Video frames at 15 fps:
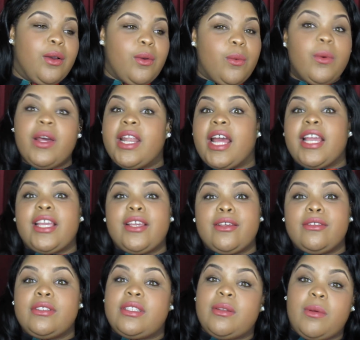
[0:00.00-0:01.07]
What I
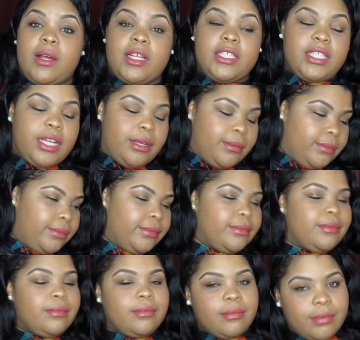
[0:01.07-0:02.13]
use to wash up.
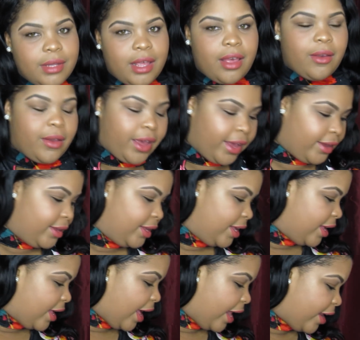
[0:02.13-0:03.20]
Okay,
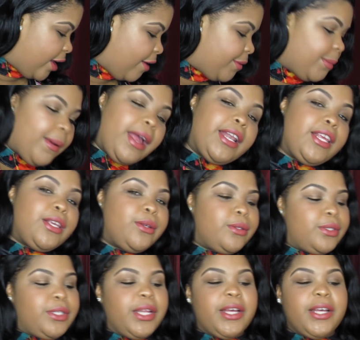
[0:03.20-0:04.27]
I know everybody
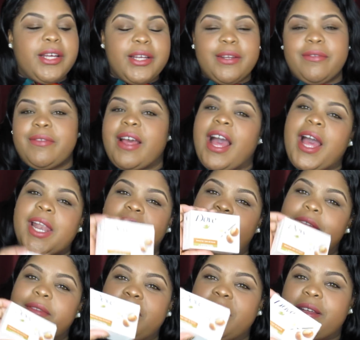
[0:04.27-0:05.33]
uses Dove.
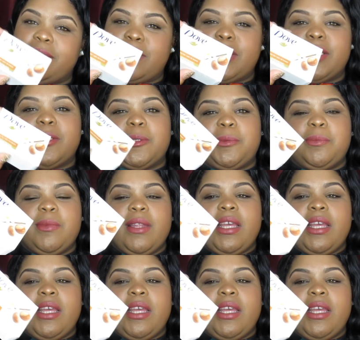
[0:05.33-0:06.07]
I love Dove too.